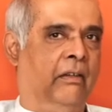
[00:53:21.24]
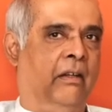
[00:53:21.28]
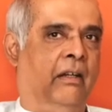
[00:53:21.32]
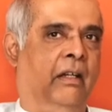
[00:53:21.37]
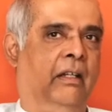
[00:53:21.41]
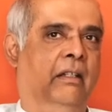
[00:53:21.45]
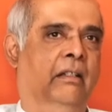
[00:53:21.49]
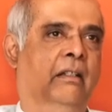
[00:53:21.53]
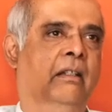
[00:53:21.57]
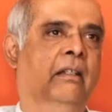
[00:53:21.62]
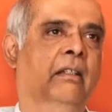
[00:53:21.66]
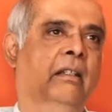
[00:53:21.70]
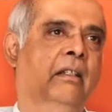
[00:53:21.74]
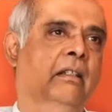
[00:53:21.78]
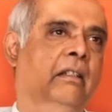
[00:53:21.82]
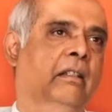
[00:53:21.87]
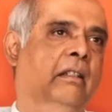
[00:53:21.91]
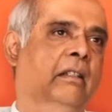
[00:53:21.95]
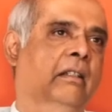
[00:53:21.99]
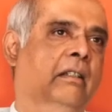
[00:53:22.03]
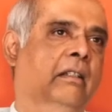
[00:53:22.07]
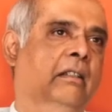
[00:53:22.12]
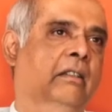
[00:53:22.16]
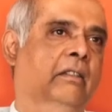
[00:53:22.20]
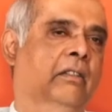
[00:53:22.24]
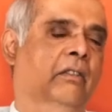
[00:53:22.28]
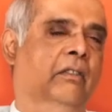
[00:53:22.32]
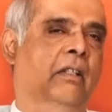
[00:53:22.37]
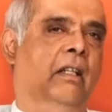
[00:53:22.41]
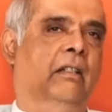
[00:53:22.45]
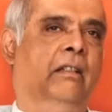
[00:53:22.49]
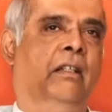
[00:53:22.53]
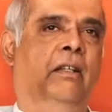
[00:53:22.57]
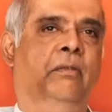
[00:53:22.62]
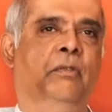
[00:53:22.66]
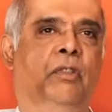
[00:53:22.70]
Right. So
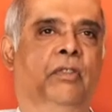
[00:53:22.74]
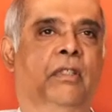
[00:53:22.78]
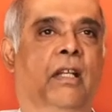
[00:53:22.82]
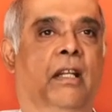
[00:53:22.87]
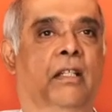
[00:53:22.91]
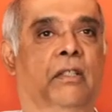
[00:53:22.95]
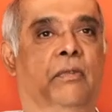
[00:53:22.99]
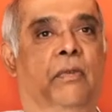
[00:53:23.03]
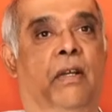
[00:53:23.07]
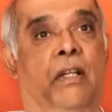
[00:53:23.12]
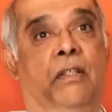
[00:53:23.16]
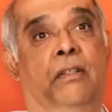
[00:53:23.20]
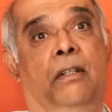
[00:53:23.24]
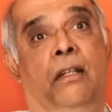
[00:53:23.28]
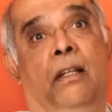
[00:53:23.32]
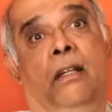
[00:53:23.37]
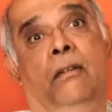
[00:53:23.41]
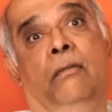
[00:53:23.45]
that gives you satisfaction.